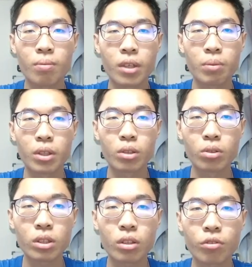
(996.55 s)
may be
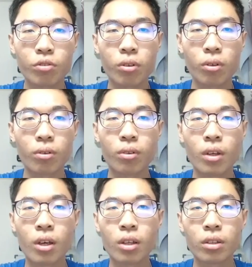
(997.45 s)
used for
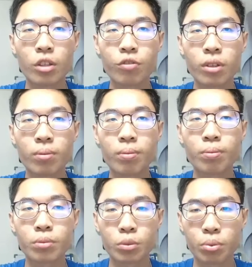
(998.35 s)
different
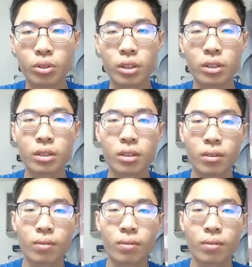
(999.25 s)
purposes.